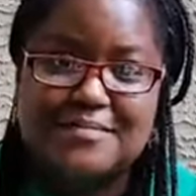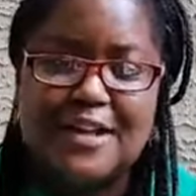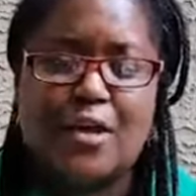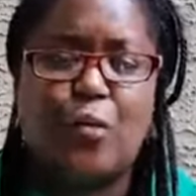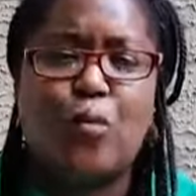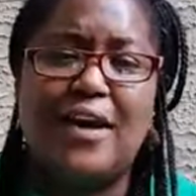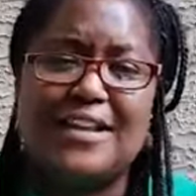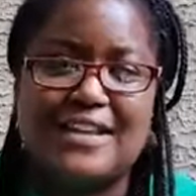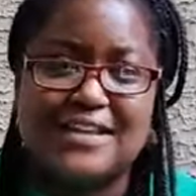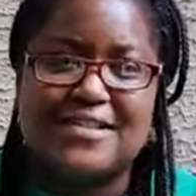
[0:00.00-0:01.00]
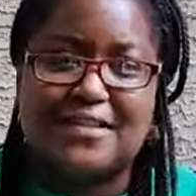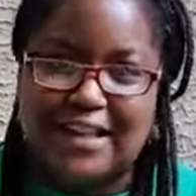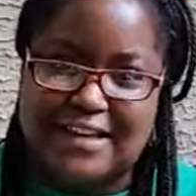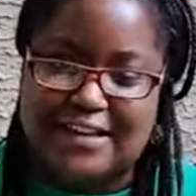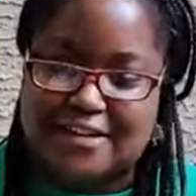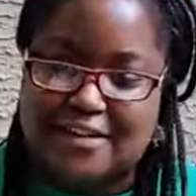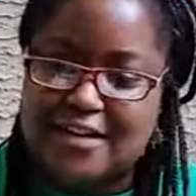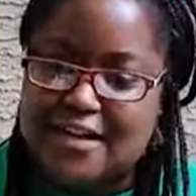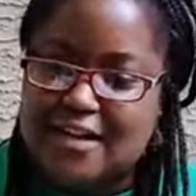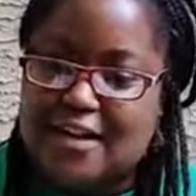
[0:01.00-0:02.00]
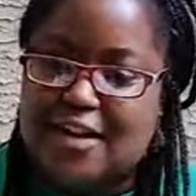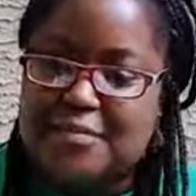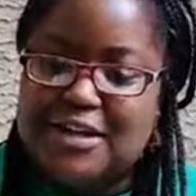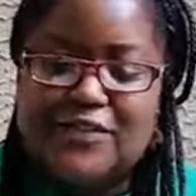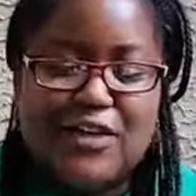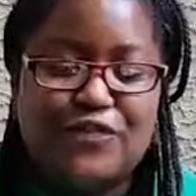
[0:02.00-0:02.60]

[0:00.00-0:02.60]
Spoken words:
Now, what is a lichen? Even